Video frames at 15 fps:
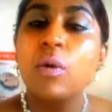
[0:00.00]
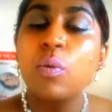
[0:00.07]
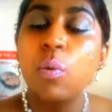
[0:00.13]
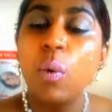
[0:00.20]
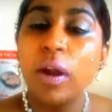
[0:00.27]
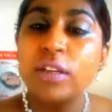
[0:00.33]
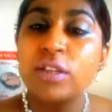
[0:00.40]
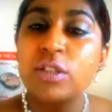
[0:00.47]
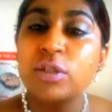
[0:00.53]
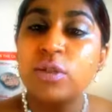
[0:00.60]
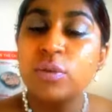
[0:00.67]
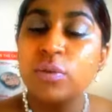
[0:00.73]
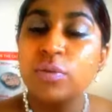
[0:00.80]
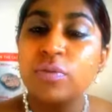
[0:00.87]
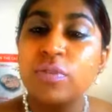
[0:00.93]
Once
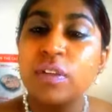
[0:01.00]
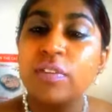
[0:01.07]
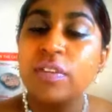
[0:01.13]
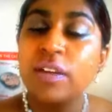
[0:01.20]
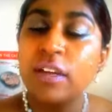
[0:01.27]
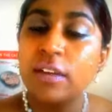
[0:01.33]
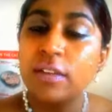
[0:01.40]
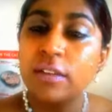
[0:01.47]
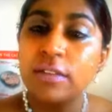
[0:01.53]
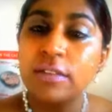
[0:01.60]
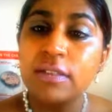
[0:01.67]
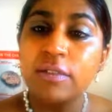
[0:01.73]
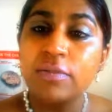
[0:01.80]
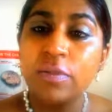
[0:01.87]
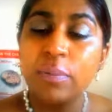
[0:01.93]
you've given her
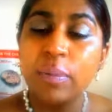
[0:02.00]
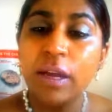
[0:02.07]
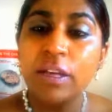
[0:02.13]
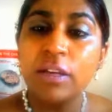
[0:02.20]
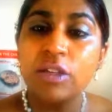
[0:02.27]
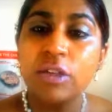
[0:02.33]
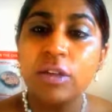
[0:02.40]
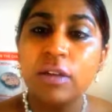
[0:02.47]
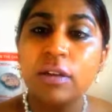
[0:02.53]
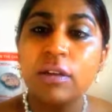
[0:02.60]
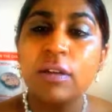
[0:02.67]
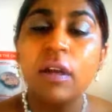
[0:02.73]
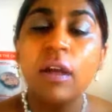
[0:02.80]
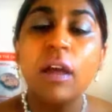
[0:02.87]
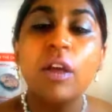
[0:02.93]
this information,
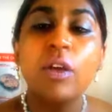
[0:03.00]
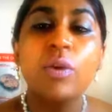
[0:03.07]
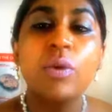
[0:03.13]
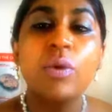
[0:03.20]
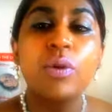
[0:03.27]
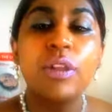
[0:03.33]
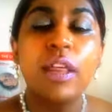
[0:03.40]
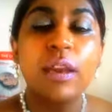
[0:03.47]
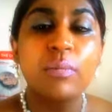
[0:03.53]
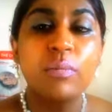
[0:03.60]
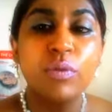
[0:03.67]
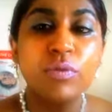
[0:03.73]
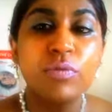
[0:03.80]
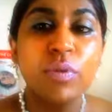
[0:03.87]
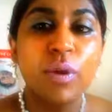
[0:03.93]
you could then
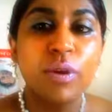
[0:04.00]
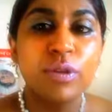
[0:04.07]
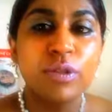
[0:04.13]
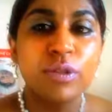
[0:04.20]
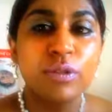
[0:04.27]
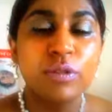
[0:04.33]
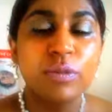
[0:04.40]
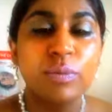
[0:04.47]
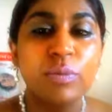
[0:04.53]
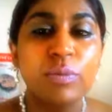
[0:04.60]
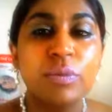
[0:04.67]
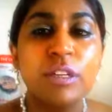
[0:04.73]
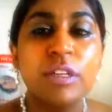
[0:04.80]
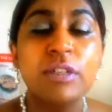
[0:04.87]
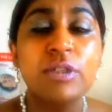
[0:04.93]
move on to
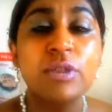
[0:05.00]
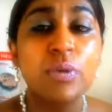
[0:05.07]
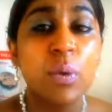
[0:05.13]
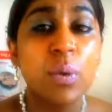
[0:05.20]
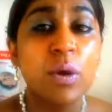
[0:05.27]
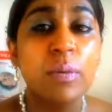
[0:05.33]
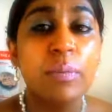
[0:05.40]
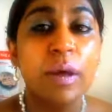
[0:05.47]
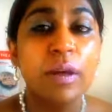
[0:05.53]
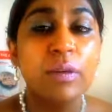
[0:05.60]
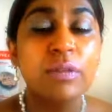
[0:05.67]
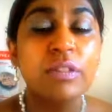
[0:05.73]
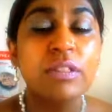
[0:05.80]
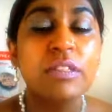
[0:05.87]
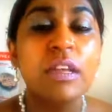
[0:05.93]
smoothly to talk
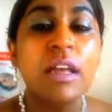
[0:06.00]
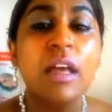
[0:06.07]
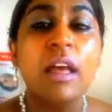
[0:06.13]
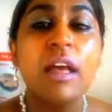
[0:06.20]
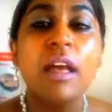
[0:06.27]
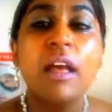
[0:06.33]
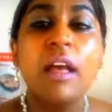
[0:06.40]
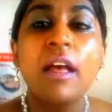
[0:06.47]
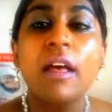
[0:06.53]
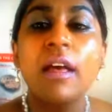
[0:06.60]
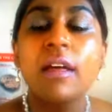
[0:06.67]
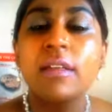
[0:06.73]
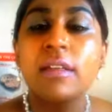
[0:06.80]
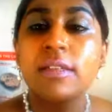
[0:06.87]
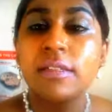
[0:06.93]
about
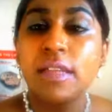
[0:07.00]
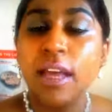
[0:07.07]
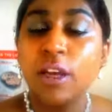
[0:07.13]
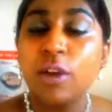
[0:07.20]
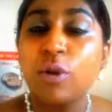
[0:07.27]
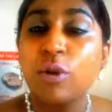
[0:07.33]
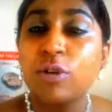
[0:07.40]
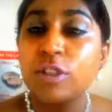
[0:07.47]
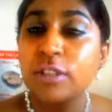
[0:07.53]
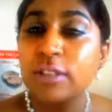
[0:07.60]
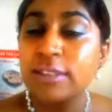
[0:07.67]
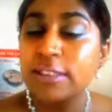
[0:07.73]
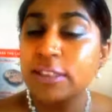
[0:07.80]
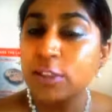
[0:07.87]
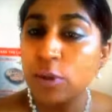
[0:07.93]
the psychological
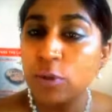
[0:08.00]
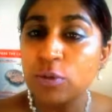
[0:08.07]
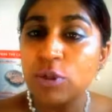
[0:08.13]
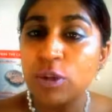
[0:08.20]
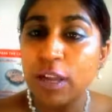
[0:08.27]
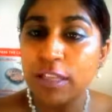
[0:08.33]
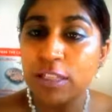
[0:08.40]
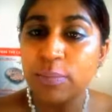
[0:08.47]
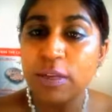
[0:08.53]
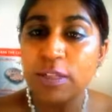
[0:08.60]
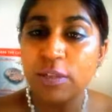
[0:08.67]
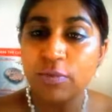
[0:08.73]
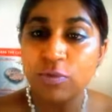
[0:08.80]
and social aspects